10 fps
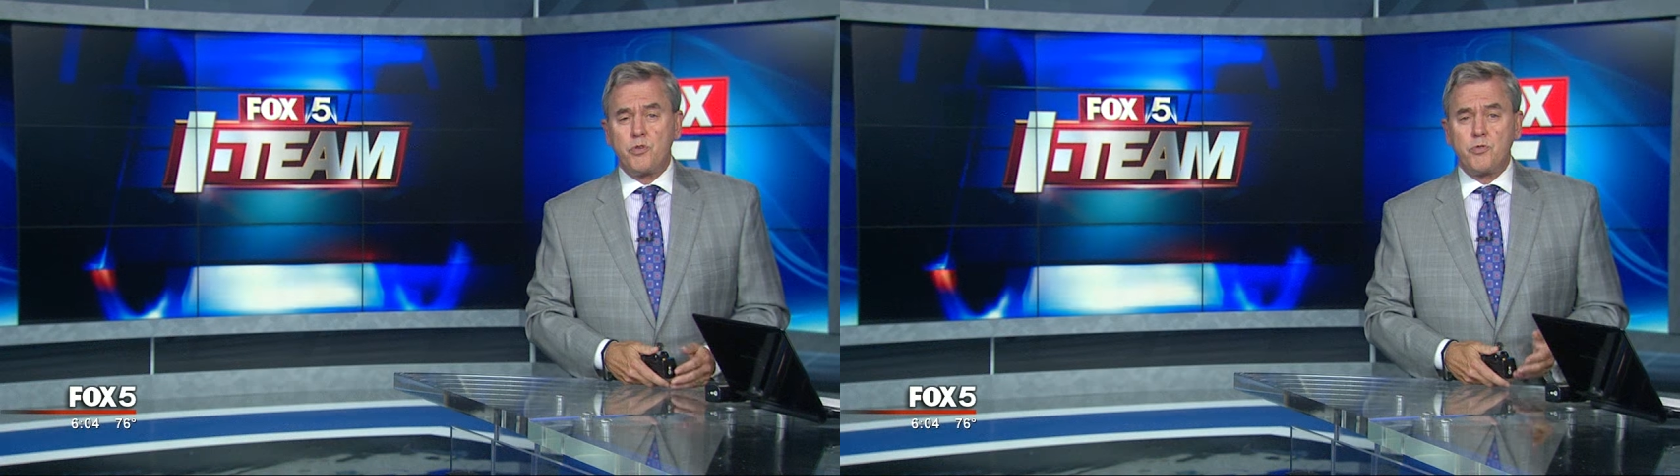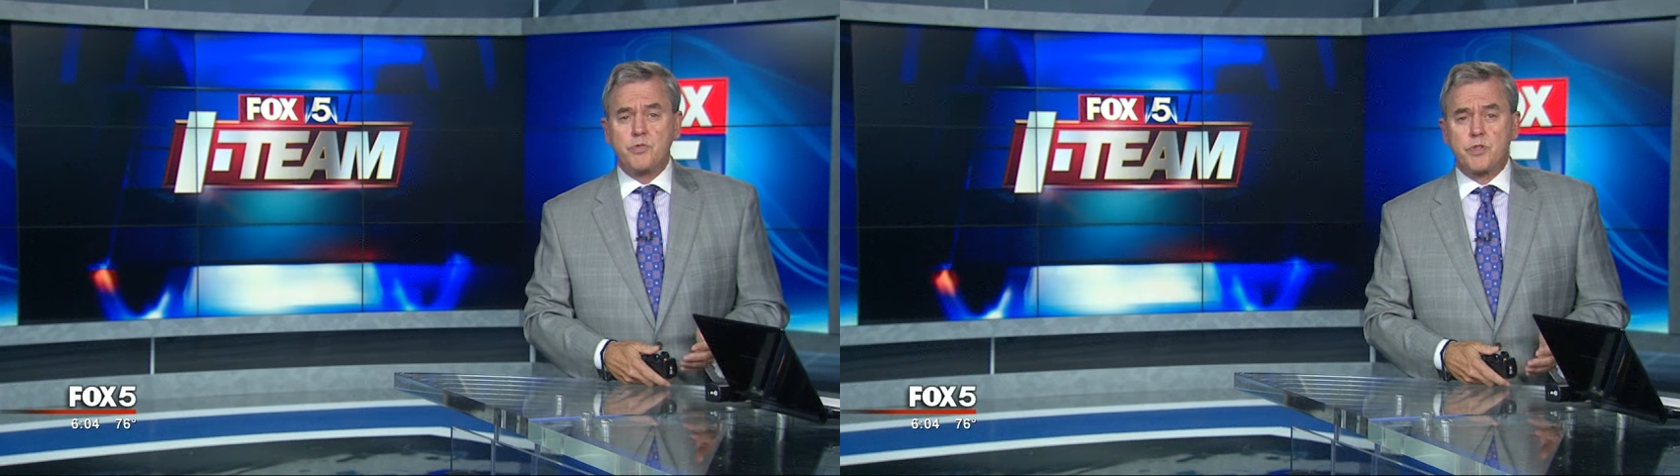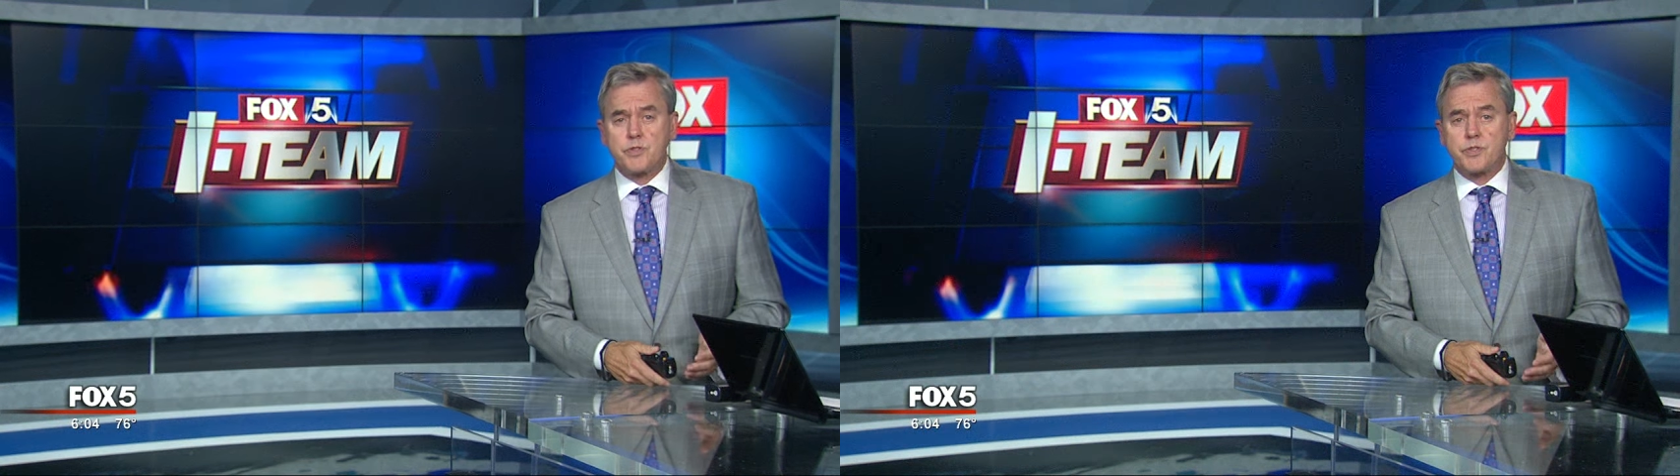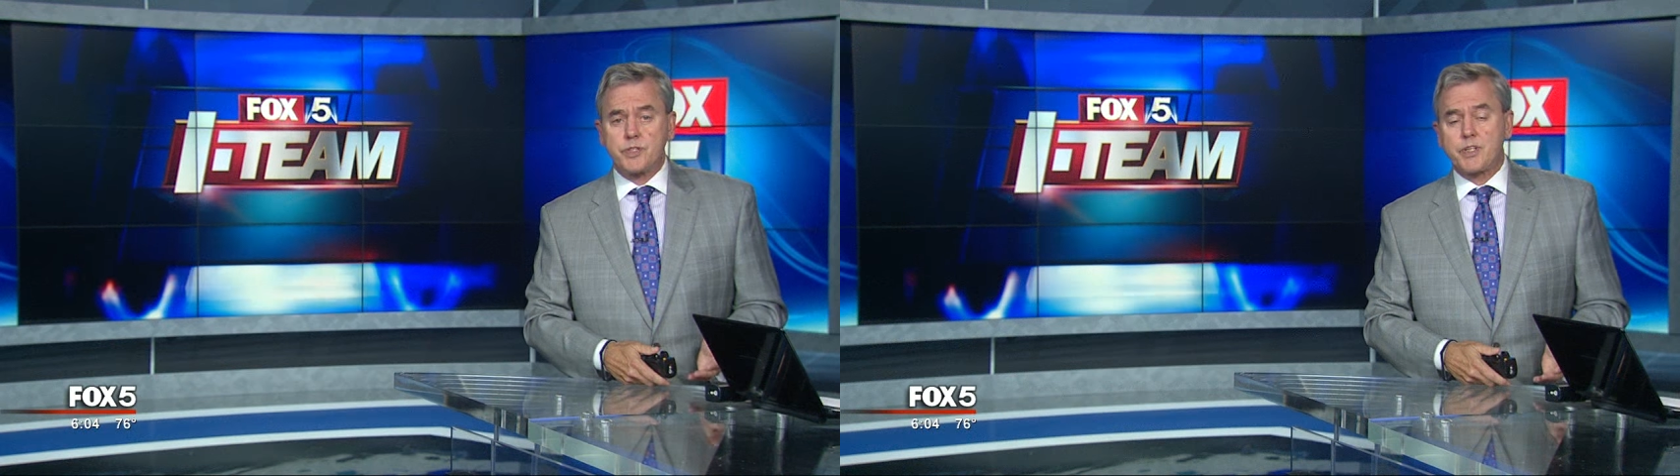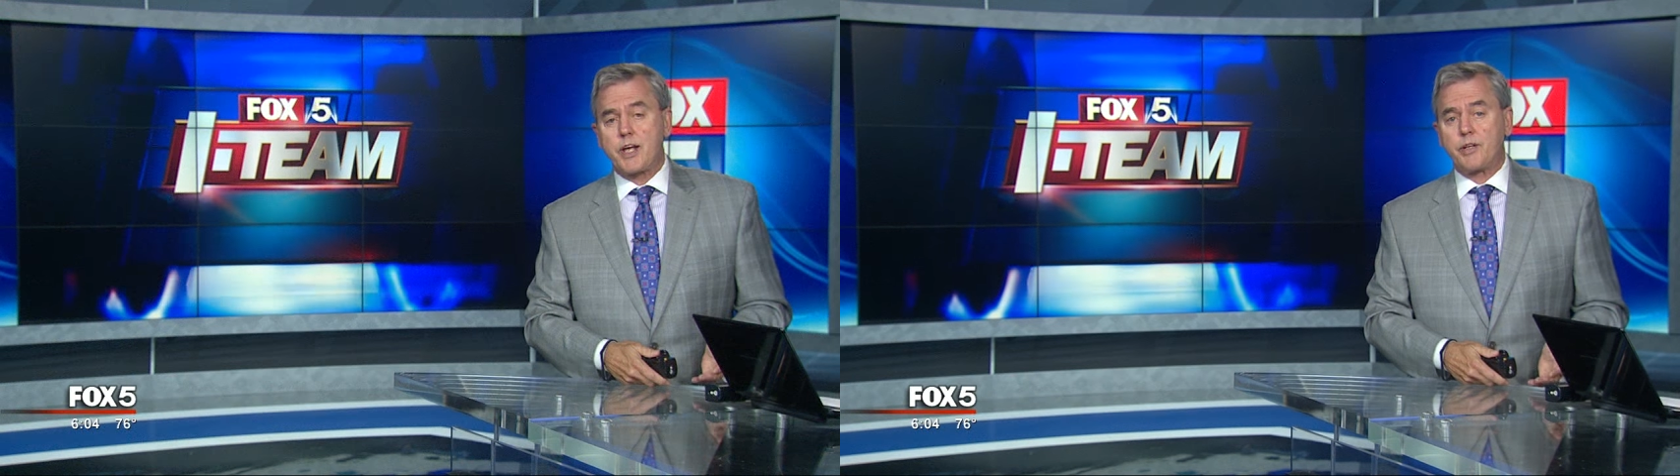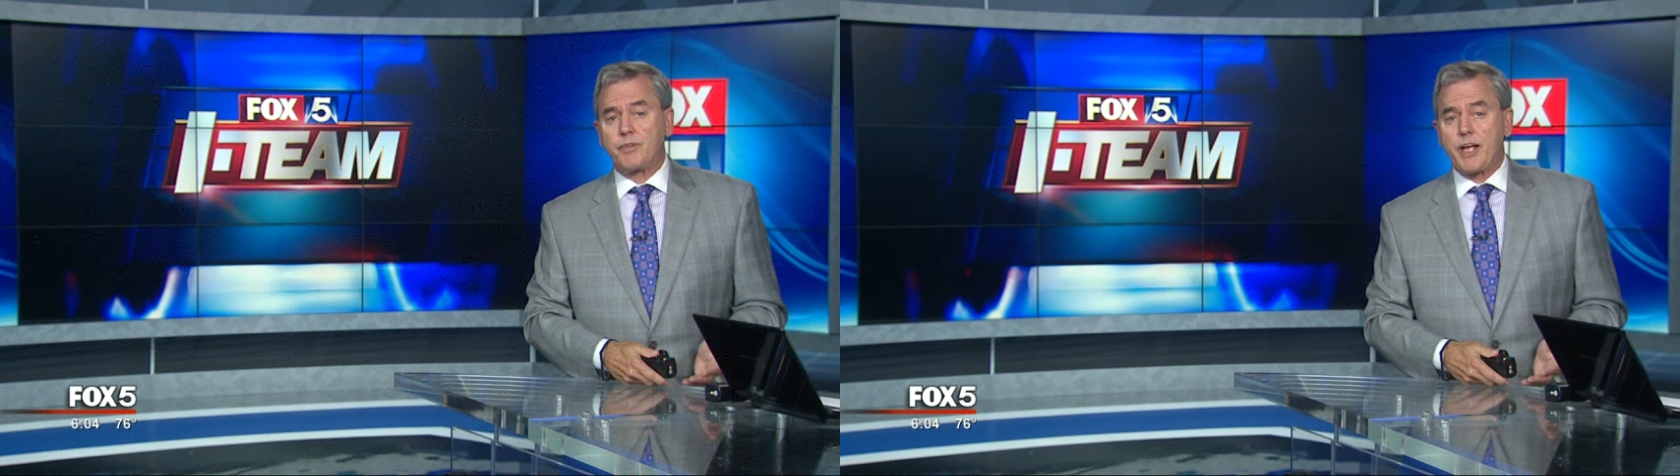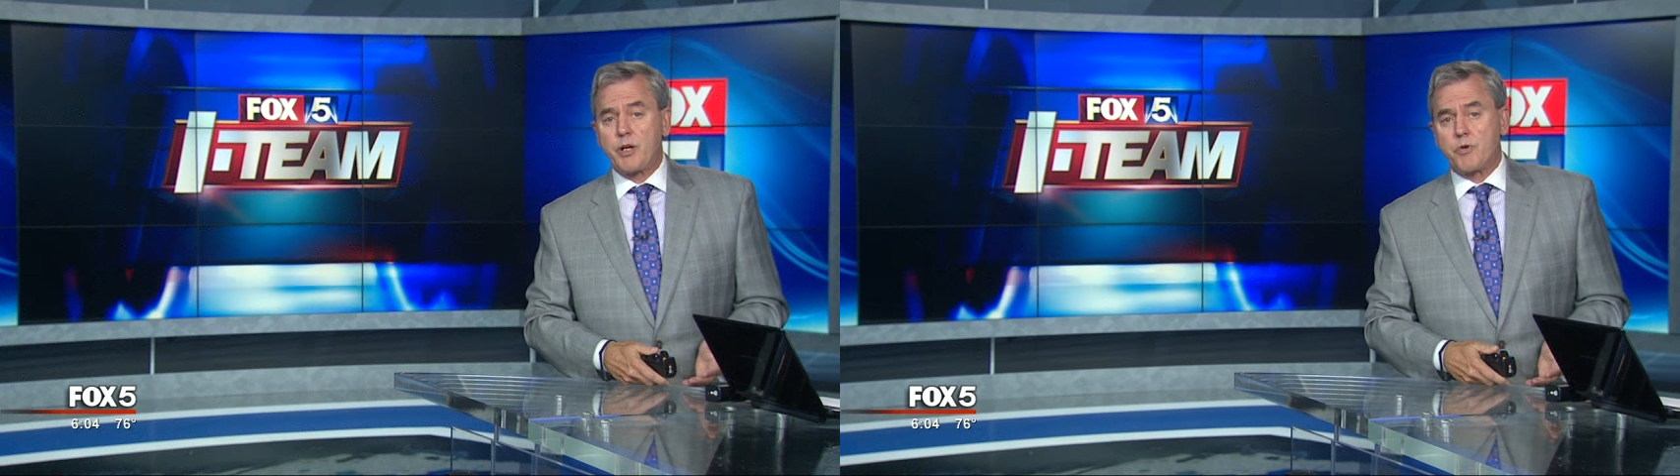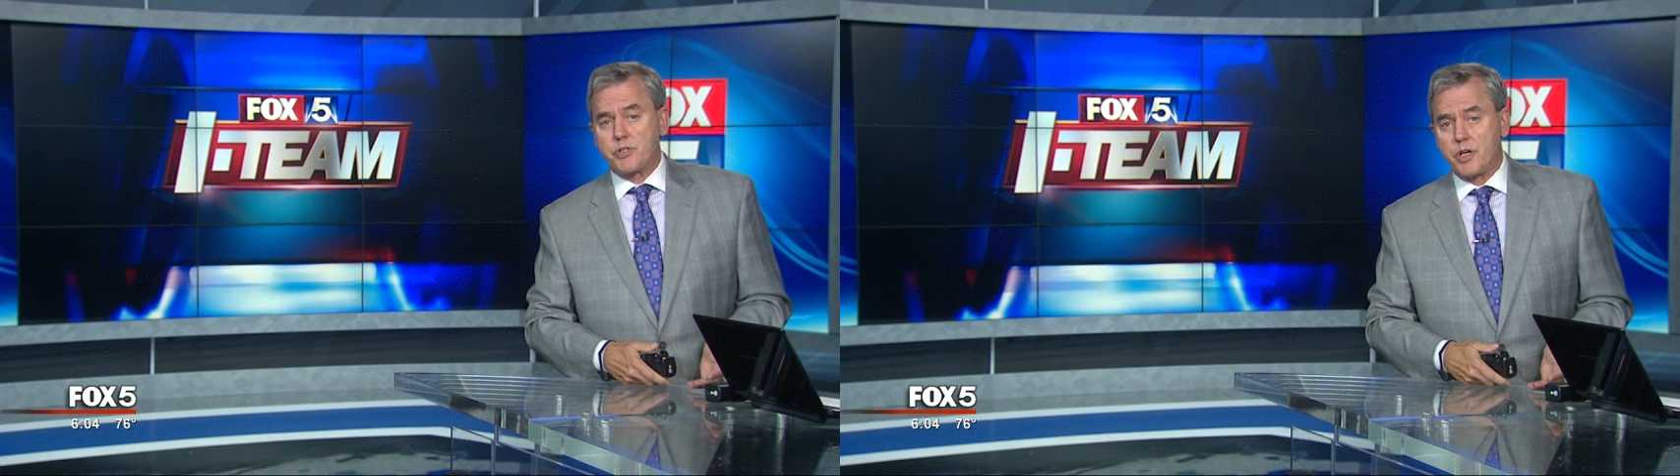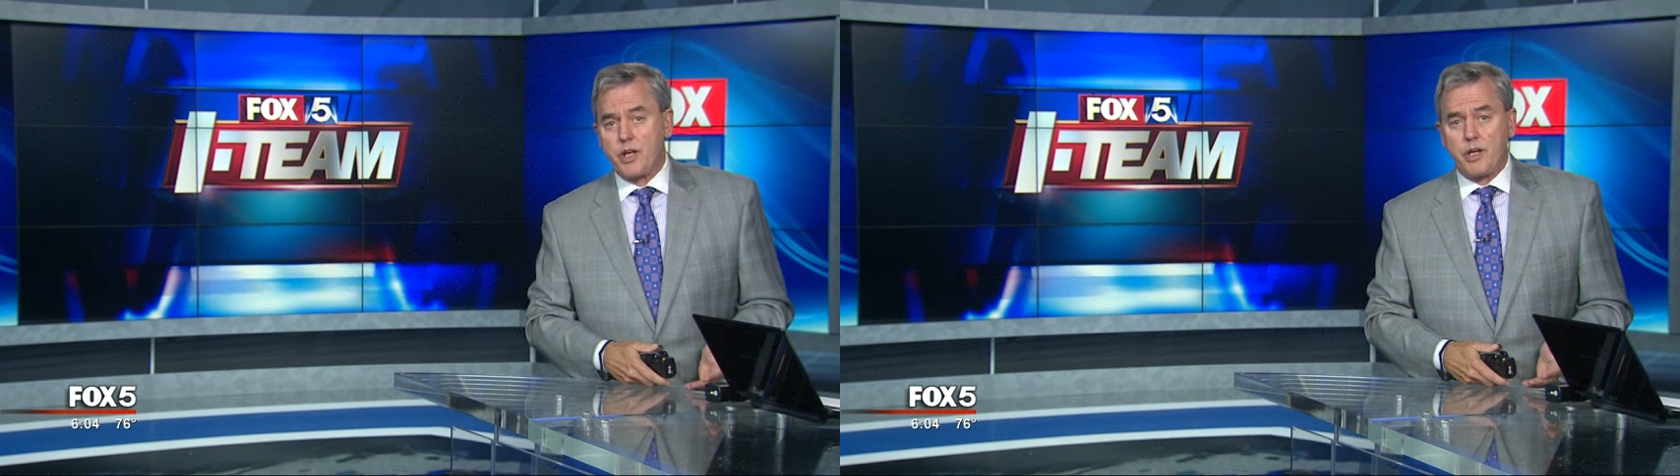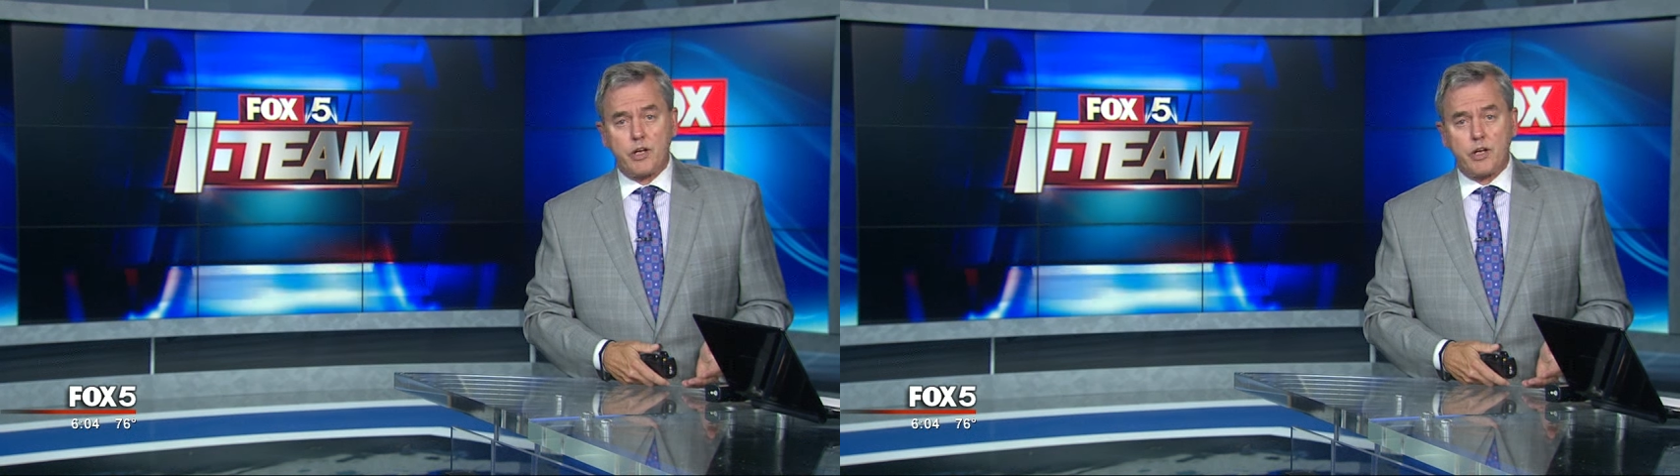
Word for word: uses this kind of language.